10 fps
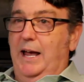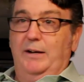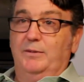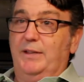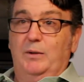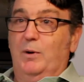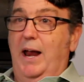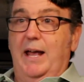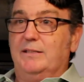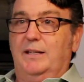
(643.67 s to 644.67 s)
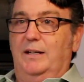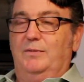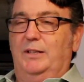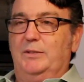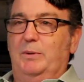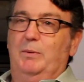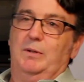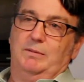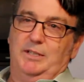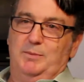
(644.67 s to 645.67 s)
I don't think we're as careful as we
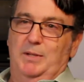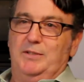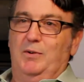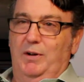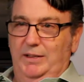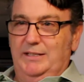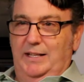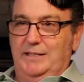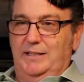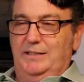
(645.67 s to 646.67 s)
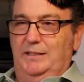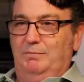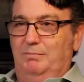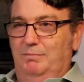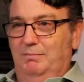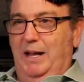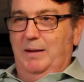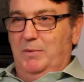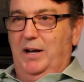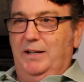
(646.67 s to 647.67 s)
were 6 months ago, or at least, as I said,
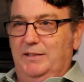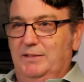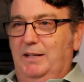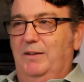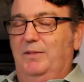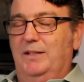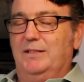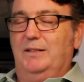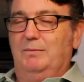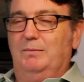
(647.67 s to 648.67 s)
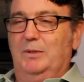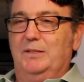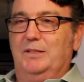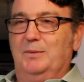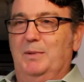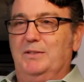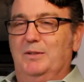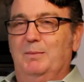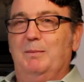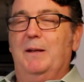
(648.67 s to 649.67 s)
I'm not as careful as I was 6 months
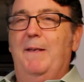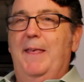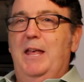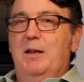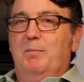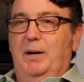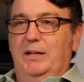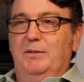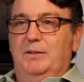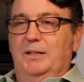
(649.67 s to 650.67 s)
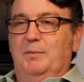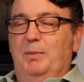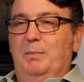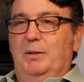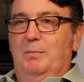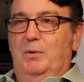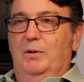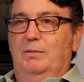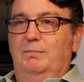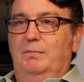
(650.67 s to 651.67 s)
ago, maybe. But I do think people are
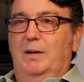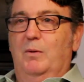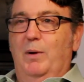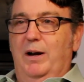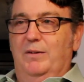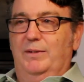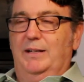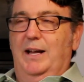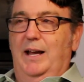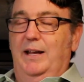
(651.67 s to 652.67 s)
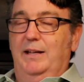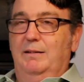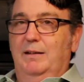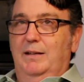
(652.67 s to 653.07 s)
more aware of it.